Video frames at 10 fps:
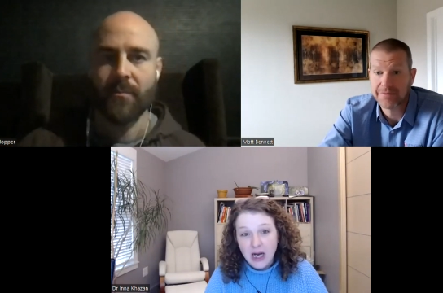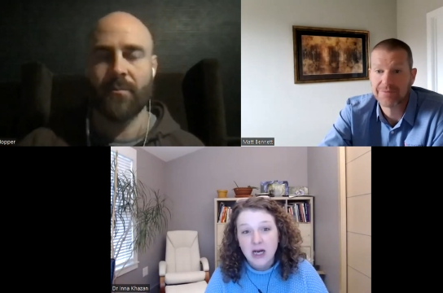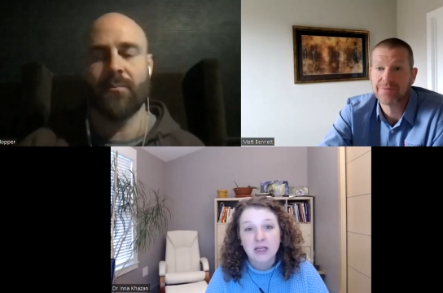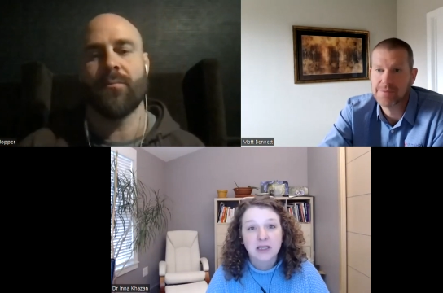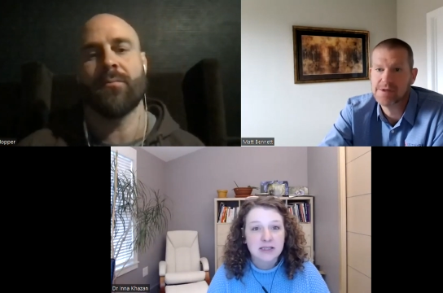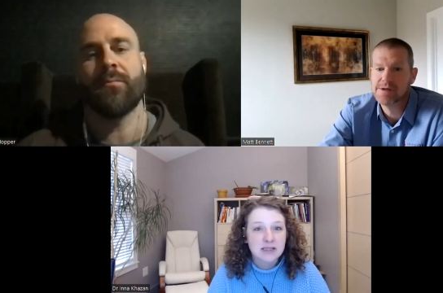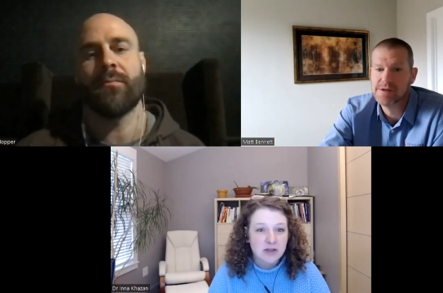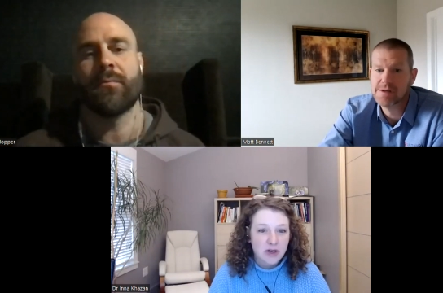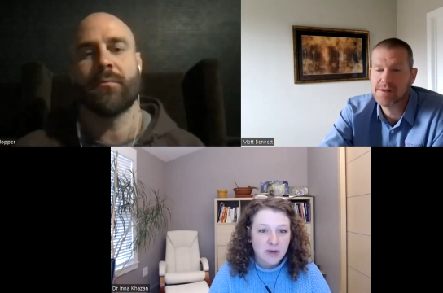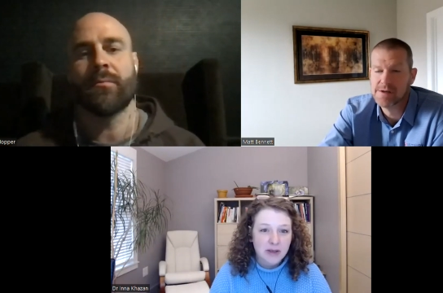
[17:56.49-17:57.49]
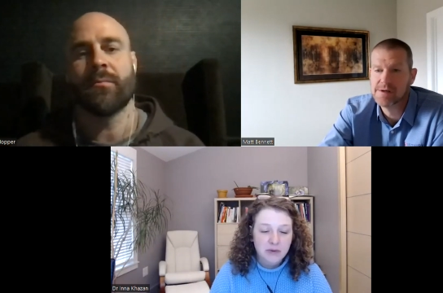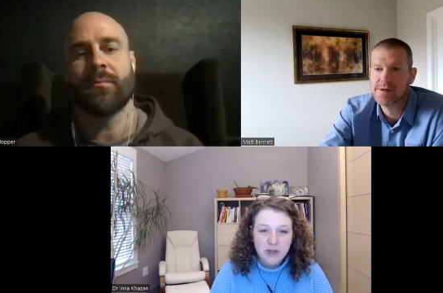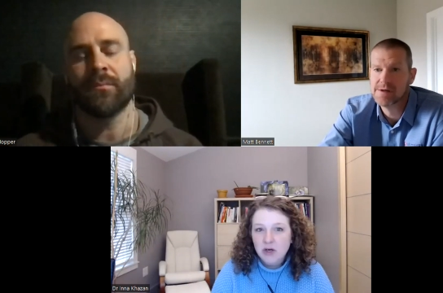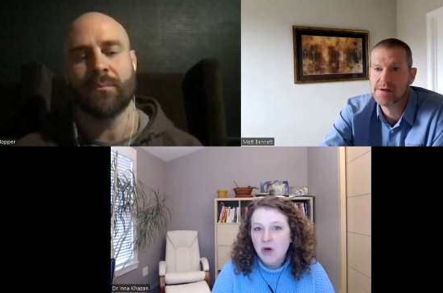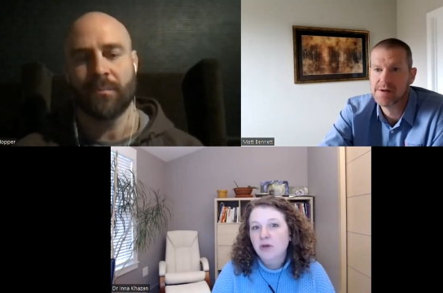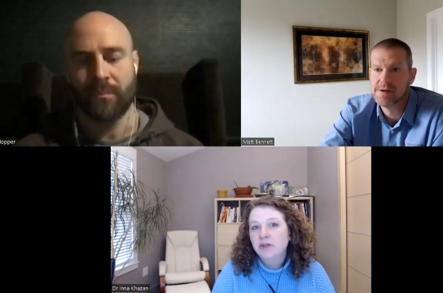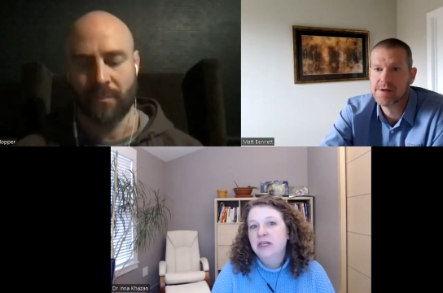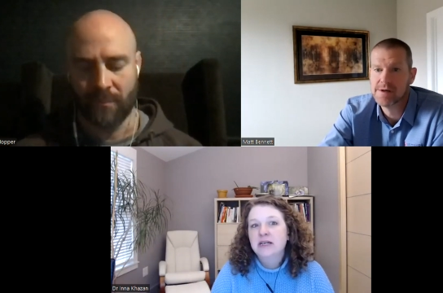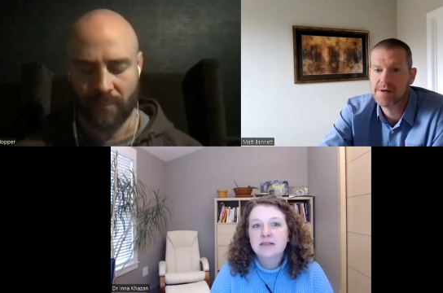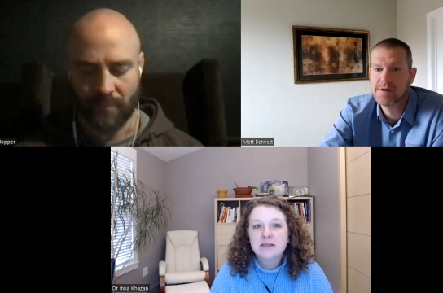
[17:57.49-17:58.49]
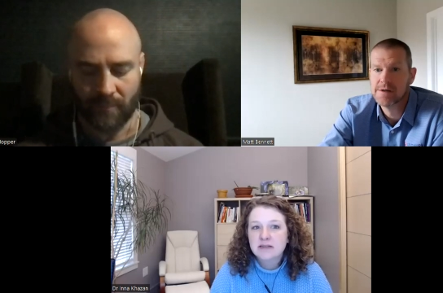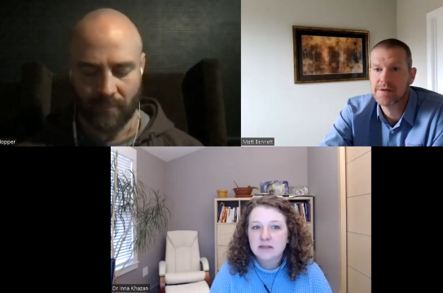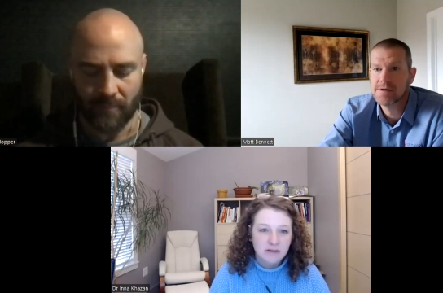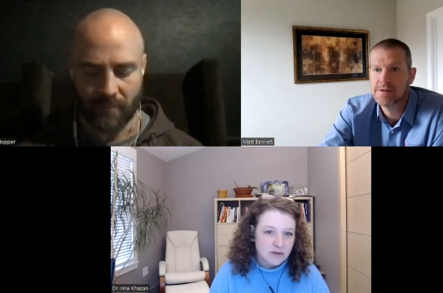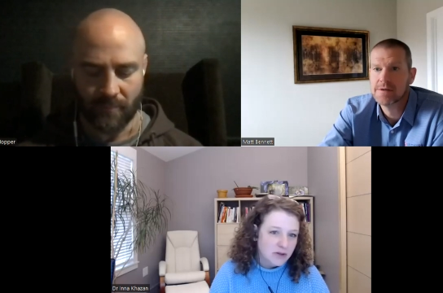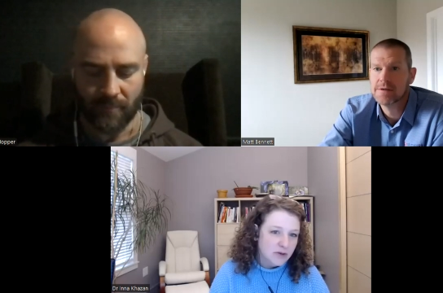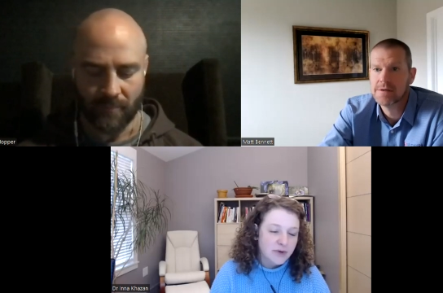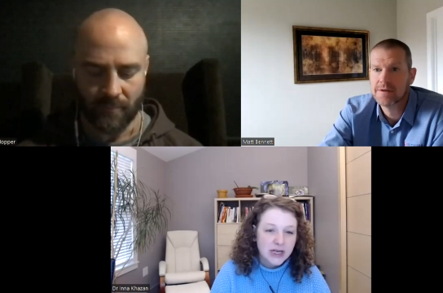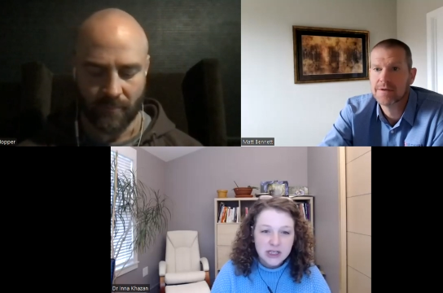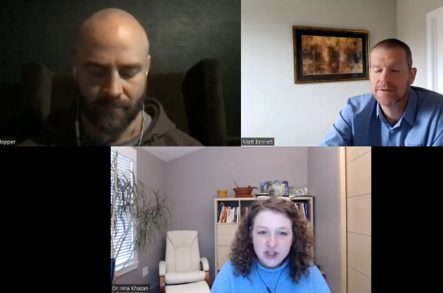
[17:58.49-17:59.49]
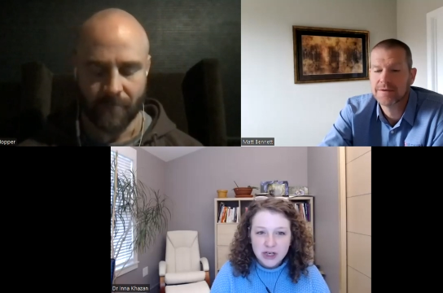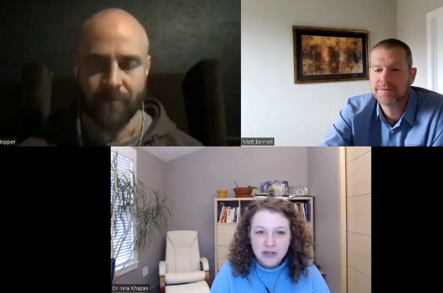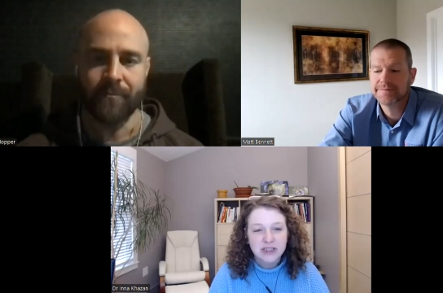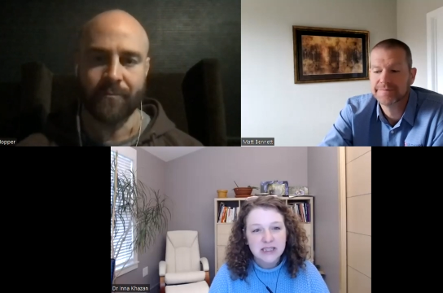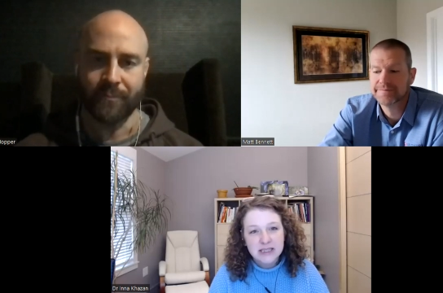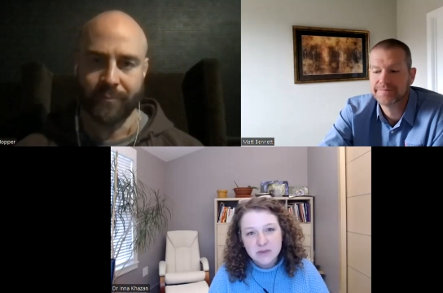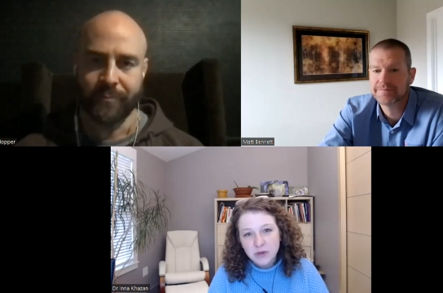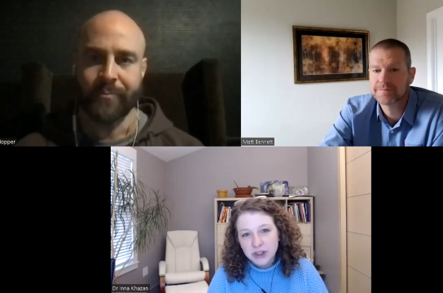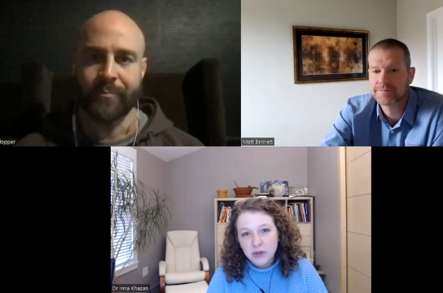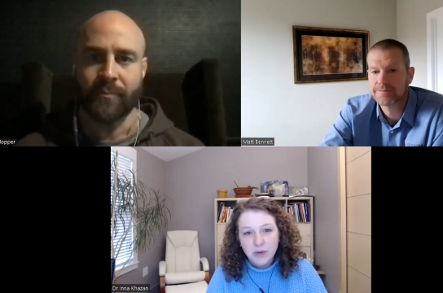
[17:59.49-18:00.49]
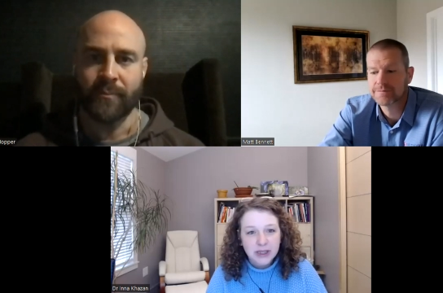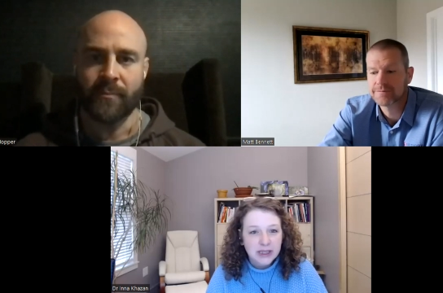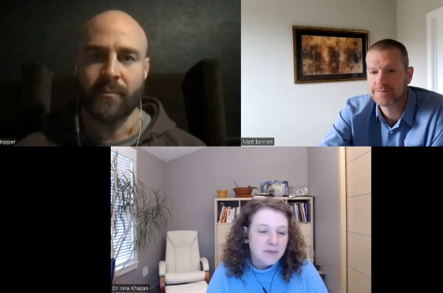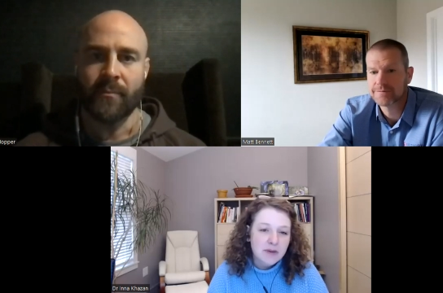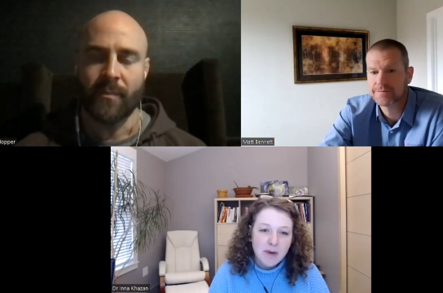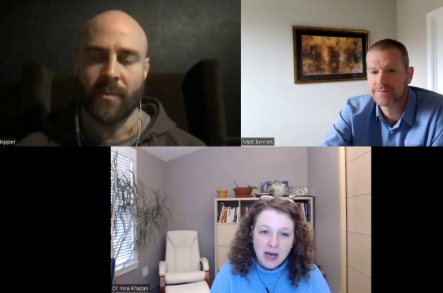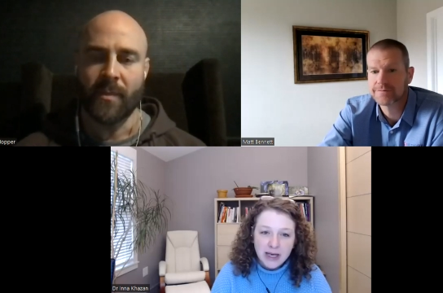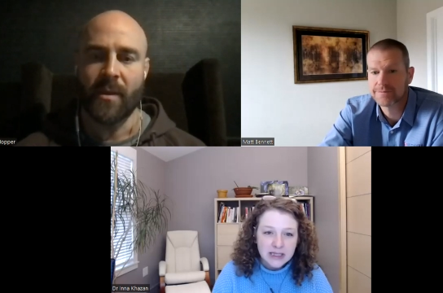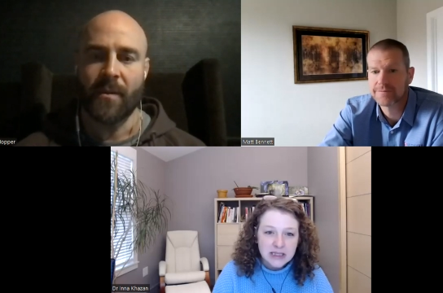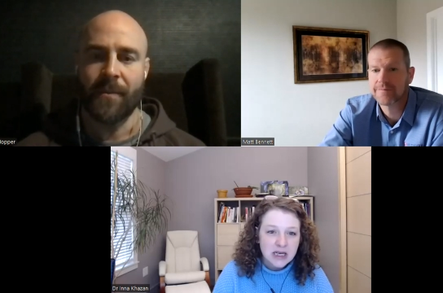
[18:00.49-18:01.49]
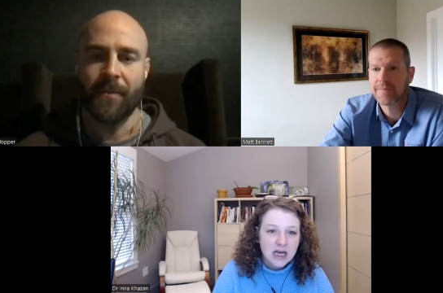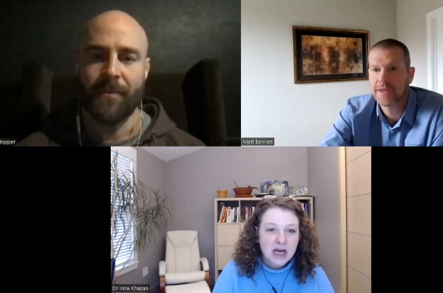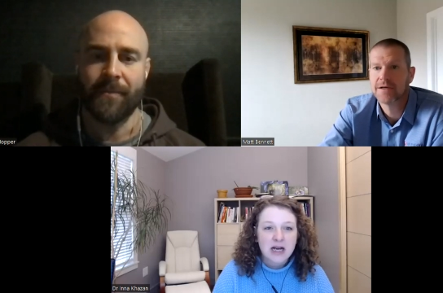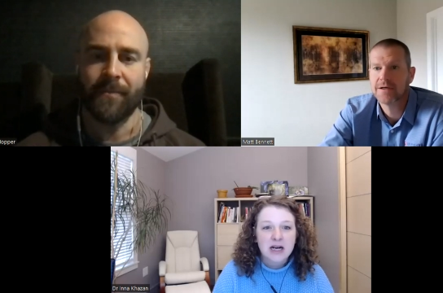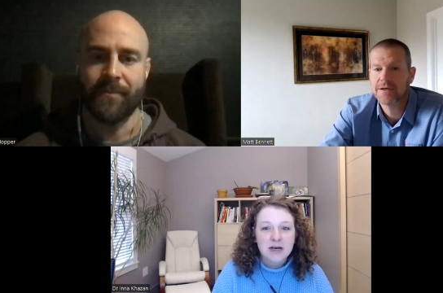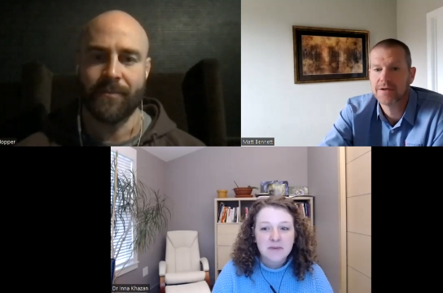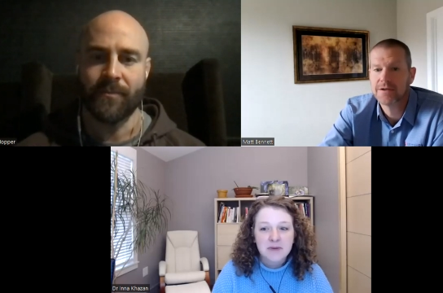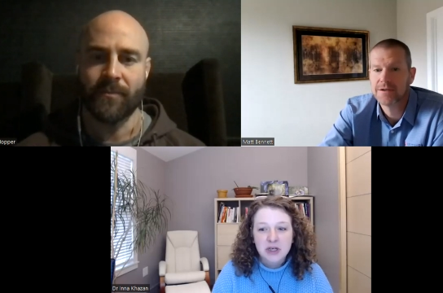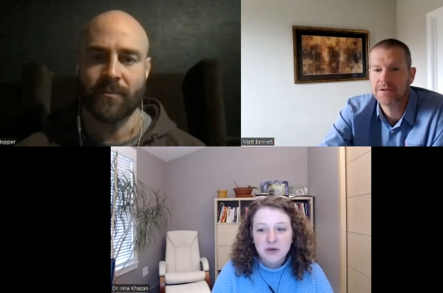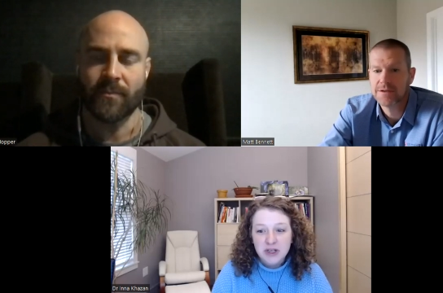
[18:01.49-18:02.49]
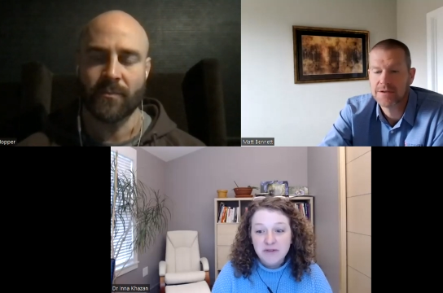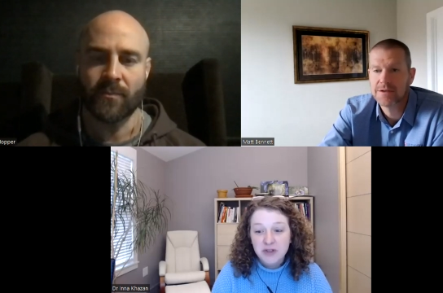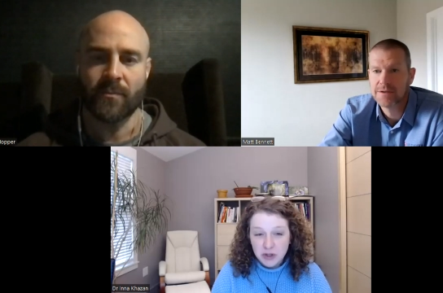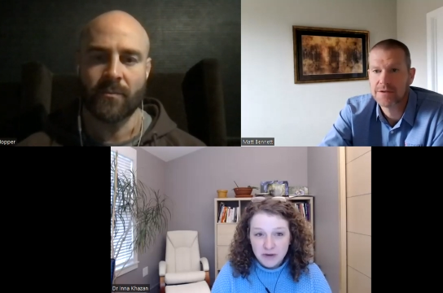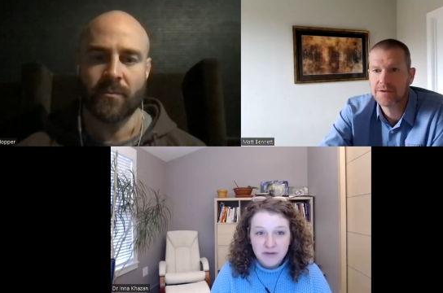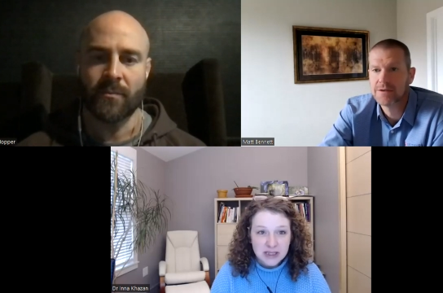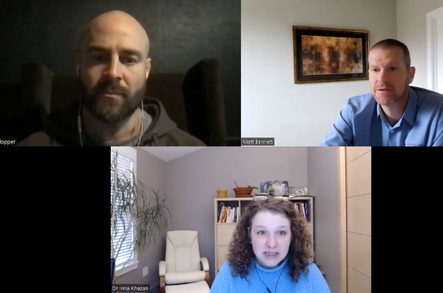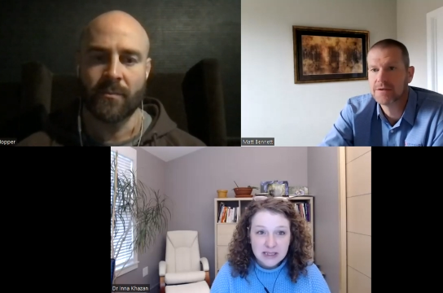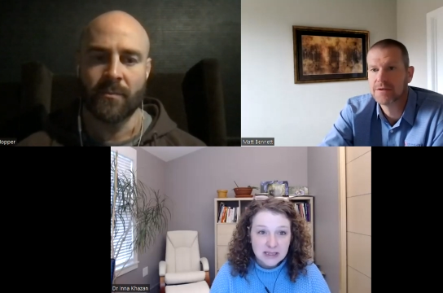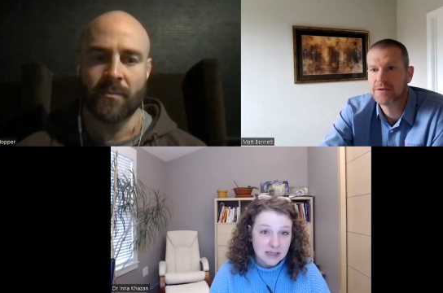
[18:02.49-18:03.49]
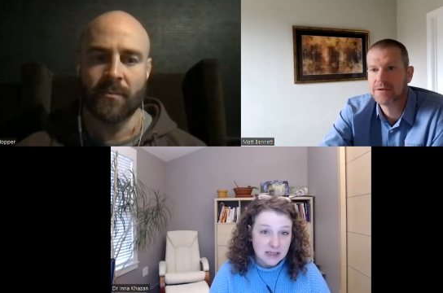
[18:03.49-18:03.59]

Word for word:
Speaker 1: Let's talk about what alcohol does, you know, to your brain in general. This is what you want to keep in mind. You know, if this is a